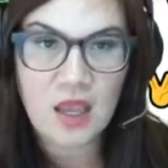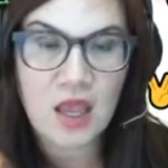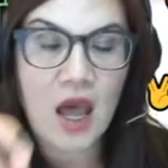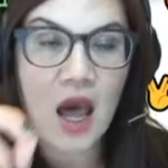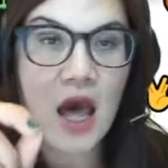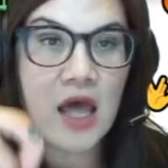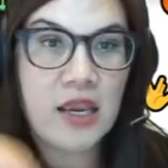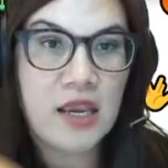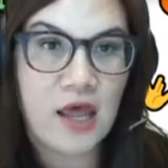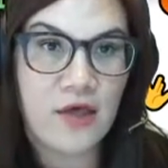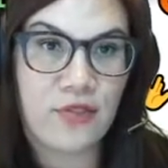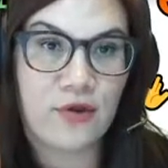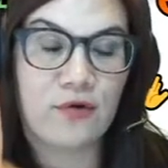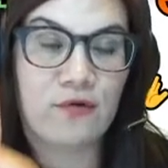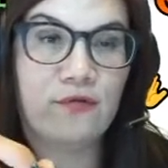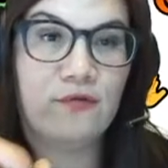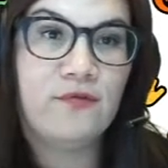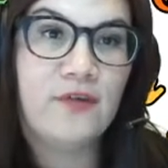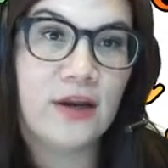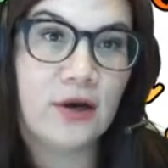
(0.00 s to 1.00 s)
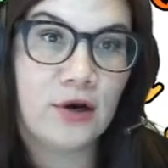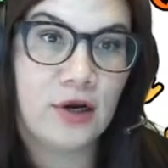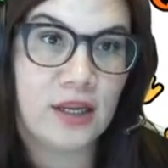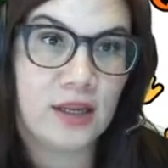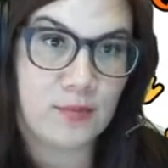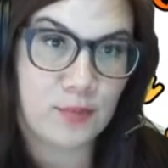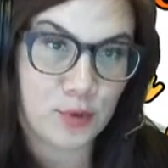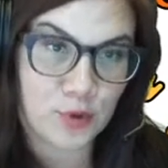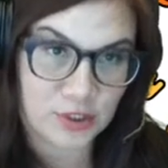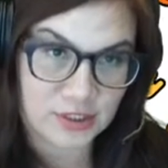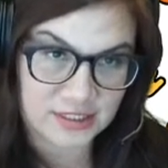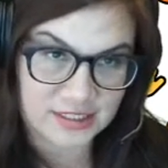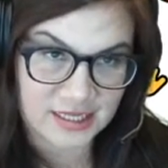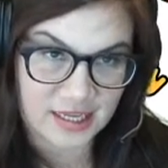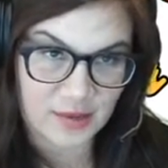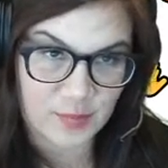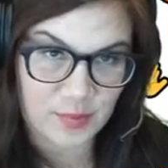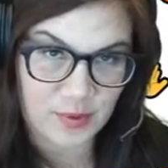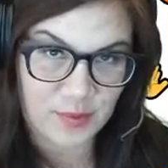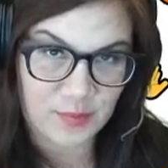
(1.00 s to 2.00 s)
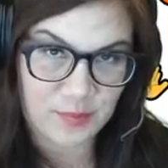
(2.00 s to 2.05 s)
Another very important tip.